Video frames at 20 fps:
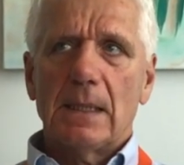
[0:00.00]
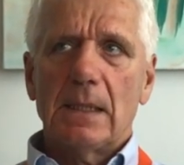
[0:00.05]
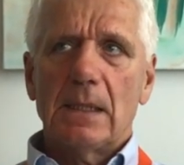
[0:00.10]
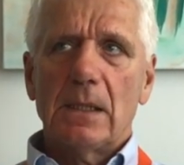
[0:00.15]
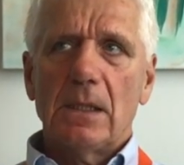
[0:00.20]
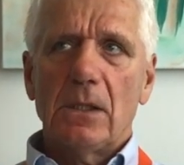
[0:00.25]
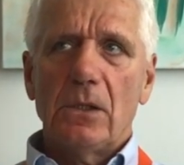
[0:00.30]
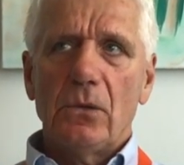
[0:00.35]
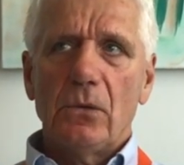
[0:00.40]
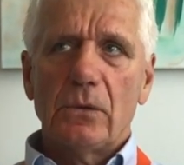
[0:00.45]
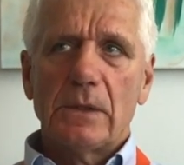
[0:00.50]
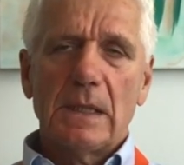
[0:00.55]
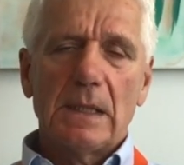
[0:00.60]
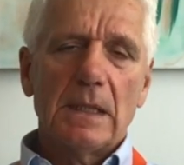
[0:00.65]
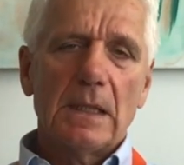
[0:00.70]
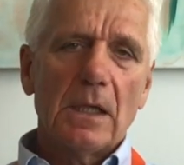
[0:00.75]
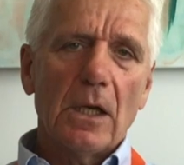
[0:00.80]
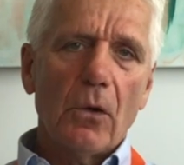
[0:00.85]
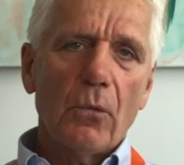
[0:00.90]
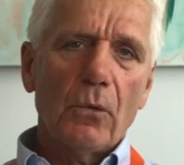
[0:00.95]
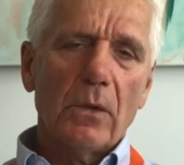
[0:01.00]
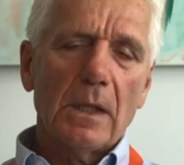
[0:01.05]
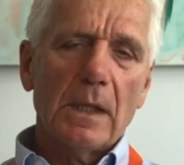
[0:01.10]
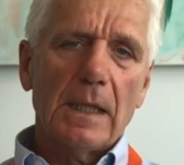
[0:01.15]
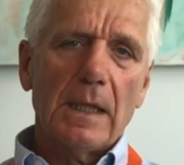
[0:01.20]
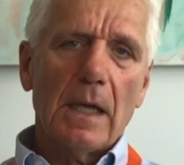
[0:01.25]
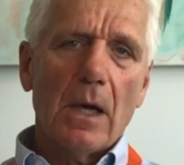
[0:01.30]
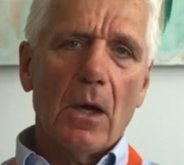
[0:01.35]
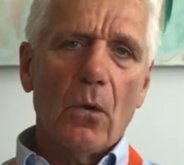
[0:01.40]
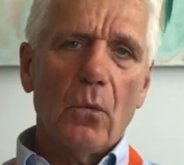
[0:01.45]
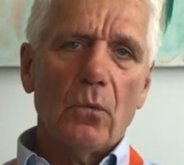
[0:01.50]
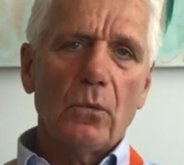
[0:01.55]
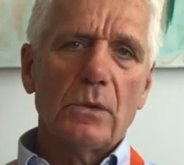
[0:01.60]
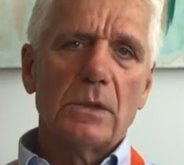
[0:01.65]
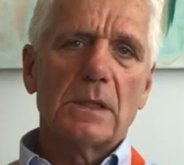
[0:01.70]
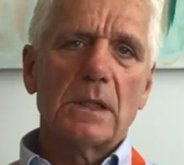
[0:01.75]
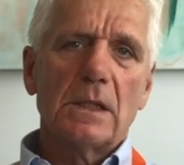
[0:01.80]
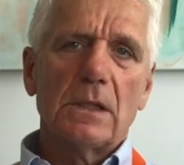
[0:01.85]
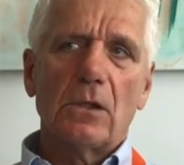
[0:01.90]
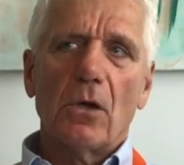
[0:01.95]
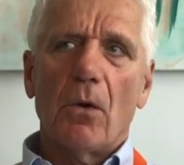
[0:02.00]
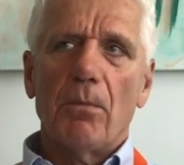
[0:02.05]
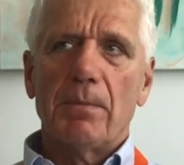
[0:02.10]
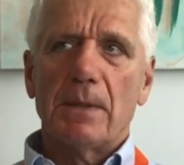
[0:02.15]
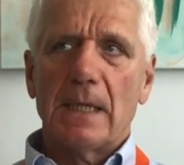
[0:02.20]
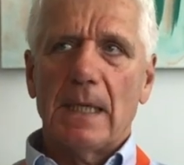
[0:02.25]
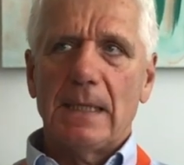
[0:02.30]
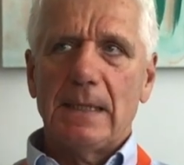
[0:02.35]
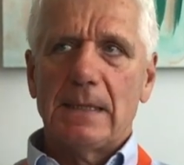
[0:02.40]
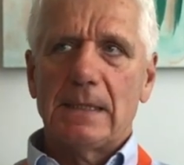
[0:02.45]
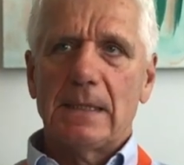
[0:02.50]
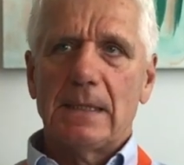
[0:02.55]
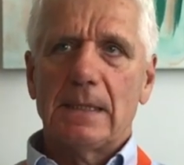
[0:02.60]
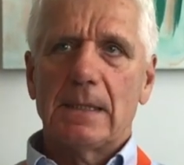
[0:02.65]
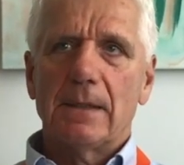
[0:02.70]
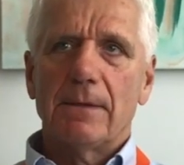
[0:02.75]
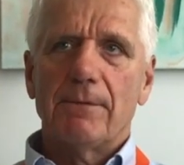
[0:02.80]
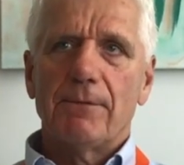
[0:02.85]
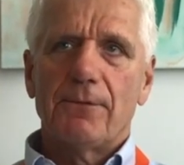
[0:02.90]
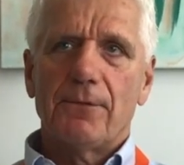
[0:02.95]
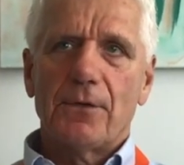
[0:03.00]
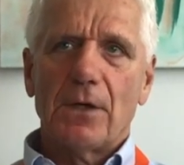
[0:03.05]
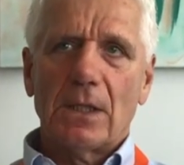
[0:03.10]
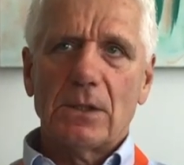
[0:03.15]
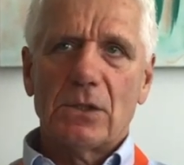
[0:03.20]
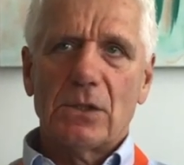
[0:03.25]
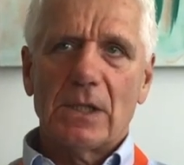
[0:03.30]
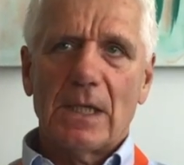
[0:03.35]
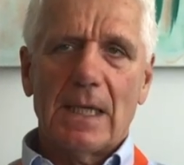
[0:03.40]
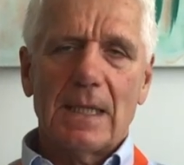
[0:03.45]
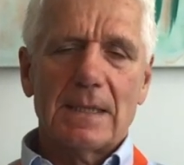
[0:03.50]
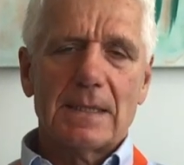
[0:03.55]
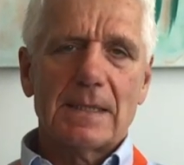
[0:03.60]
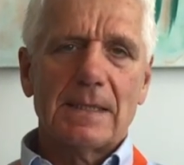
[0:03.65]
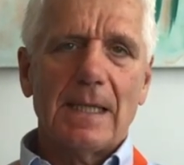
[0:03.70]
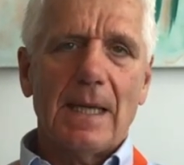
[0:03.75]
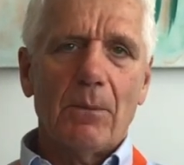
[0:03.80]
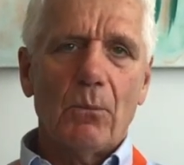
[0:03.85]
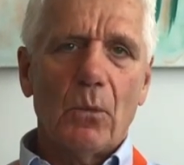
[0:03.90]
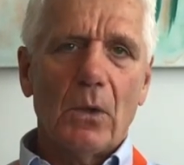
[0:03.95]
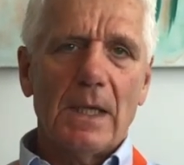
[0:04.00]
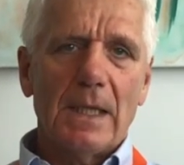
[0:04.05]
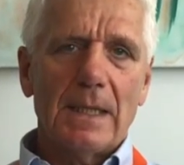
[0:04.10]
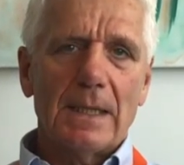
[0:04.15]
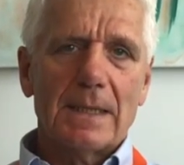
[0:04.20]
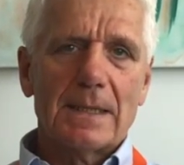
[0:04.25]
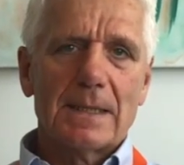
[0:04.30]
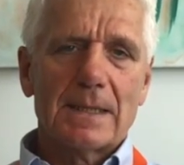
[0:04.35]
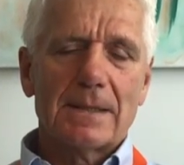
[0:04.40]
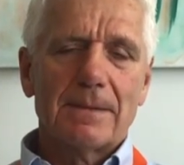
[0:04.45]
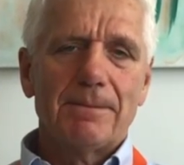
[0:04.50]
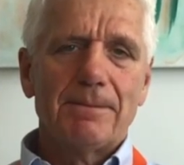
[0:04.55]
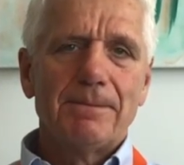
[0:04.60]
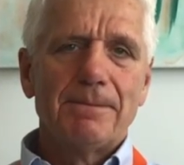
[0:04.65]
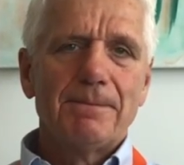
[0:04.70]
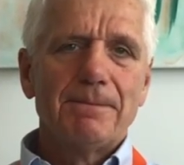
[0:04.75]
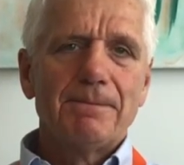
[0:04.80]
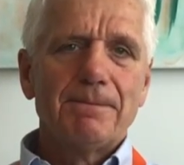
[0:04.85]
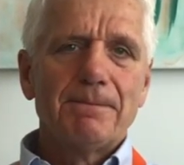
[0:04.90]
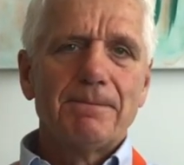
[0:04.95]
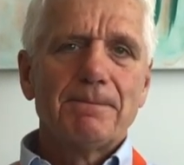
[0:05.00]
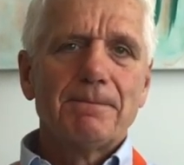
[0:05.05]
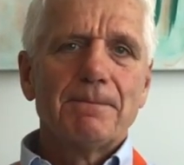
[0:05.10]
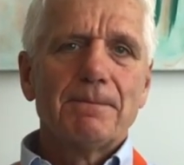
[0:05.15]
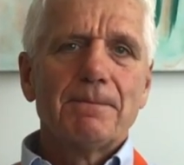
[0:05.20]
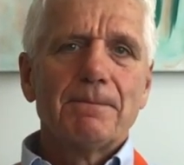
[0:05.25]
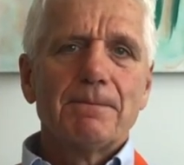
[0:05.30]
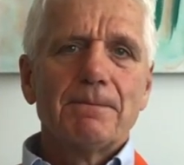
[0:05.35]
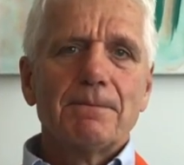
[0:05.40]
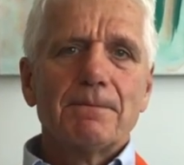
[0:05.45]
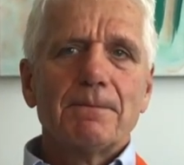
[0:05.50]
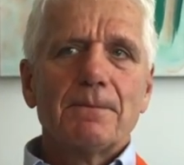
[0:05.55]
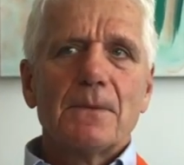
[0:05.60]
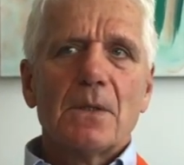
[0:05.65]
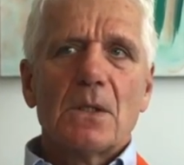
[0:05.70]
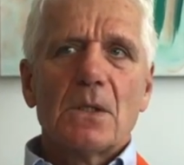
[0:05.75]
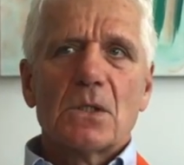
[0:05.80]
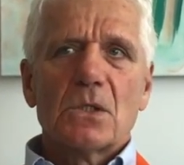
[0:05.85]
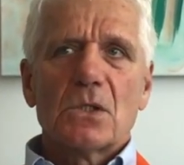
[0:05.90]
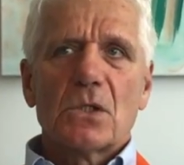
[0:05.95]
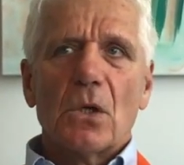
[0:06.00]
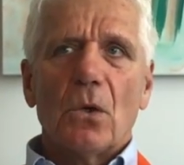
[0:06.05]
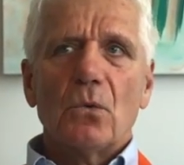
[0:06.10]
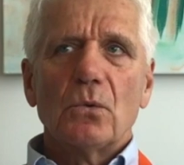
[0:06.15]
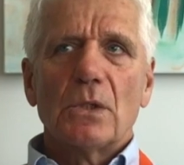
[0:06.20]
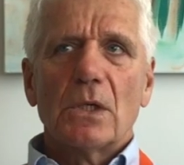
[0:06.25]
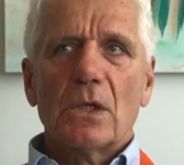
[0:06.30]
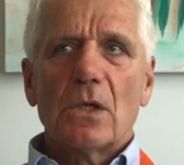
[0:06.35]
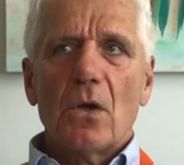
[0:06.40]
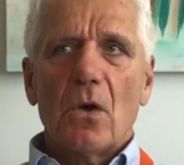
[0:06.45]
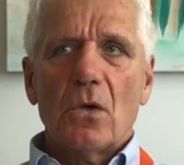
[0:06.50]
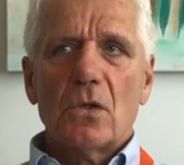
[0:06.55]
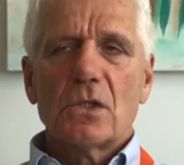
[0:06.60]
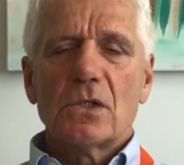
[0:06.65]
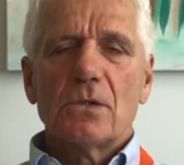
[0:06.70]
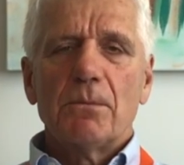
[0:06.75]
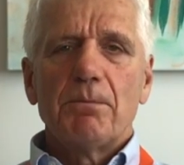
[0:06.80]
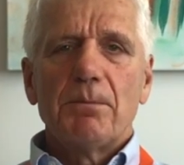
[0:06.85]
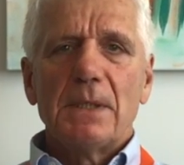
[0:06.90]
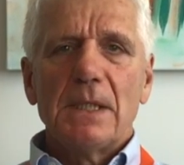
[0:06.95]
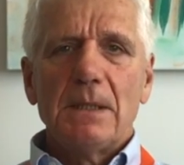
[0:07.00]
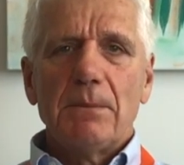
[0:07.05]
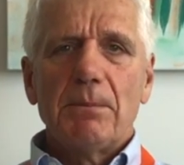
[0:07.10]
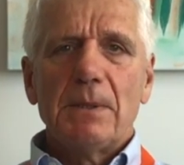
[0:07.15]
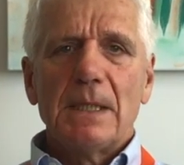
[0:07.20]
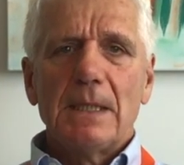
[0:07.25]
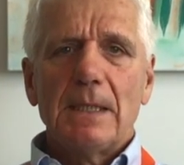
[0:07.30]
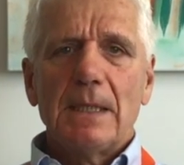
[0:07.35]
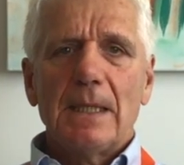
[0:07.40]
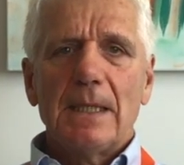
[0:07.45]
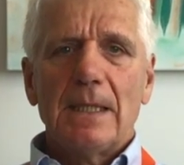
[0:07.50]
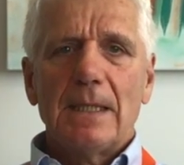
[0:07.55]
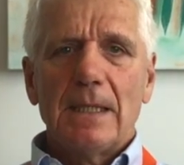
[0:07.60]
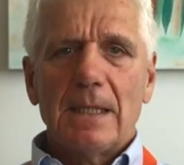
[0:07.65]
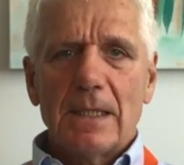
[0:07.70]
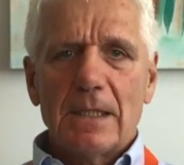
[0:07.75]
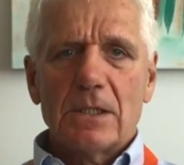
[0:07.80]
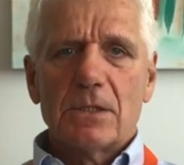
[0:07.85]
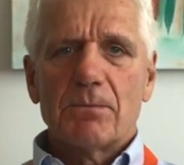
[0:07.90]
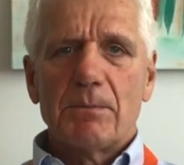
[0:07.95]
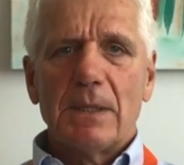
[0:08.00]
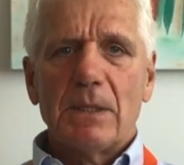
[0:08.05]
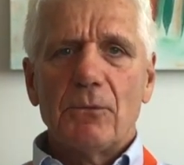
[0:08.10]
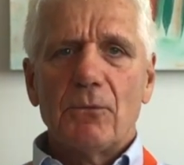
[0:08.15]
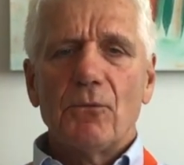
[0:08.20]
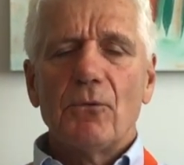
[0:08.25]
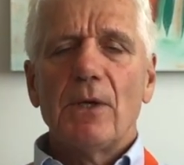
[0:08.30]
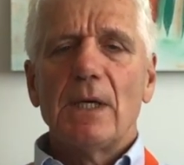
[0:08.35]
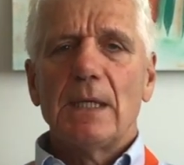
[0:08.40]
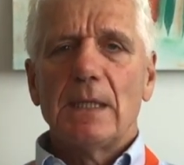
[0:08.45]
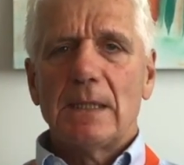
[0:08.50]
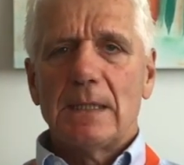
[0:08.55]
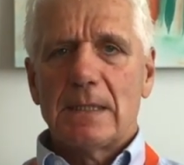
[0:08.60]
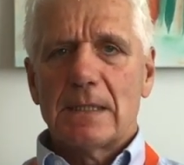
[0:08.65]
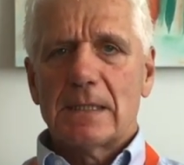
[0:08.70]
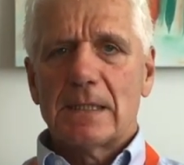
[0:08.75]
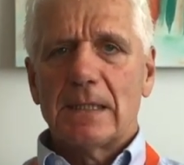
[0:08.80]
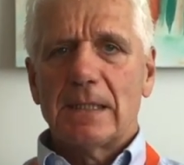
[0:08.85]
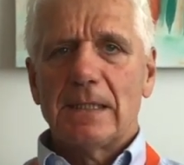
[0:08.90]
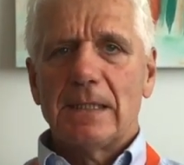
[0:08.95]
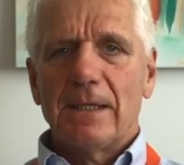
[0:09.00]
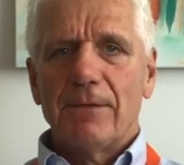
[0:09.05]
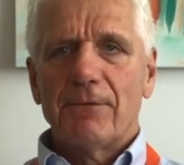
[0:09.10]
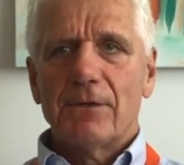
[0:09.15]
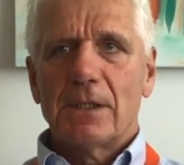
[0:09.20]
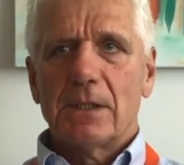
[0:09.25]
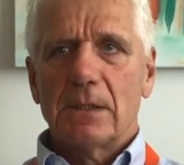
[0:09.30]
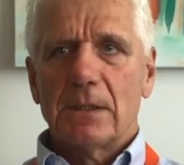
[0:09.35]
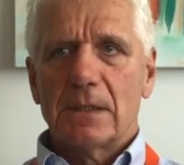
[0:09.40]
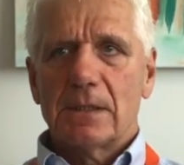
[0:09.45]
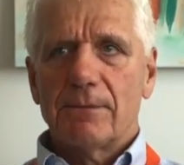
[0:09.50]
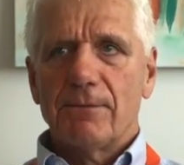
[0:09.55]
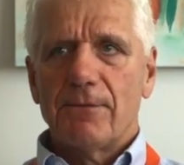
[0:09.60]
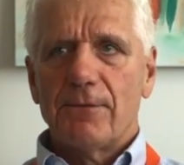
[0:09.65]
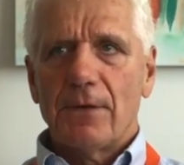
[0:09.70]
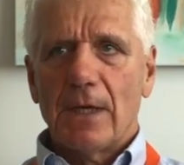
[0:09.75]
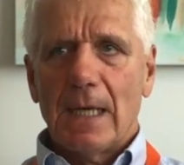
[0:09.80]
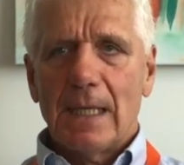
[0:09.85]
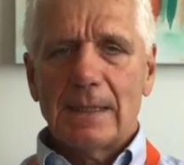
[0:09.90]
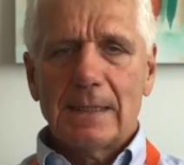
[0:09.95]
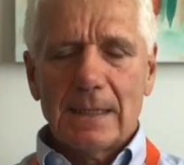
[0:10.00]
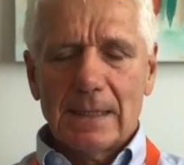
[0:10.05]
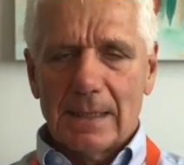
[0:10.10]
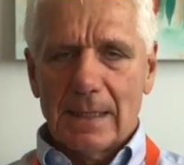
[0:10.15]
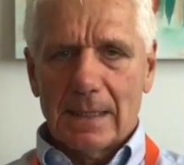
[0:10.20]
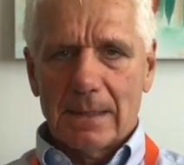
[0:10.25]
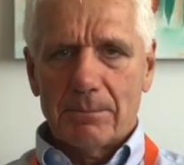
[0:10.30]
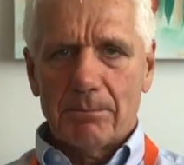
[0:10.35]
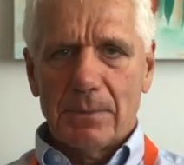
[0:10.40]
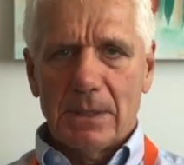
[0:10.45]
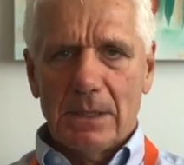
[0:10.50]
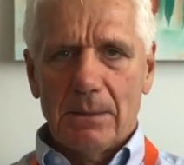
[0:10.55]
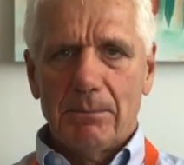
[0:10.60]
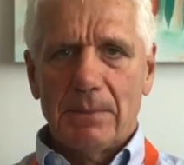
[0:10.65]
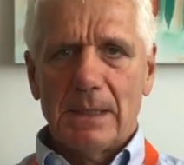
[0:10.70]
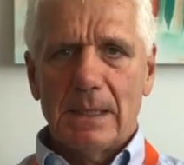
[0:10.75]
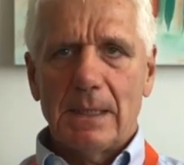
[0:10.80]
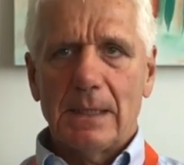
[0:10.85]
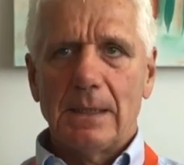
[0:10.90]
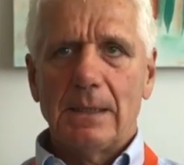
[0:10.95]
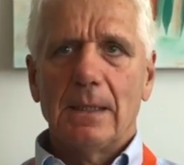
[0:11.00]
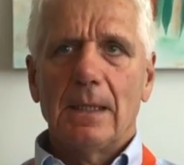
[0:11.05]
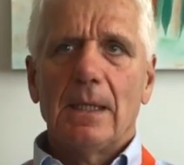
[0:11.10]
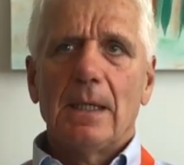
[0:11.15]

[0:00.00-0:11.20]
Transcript: including locally owned and operated franchise networks. So the cost of PPE has been really significant and finding that PPE.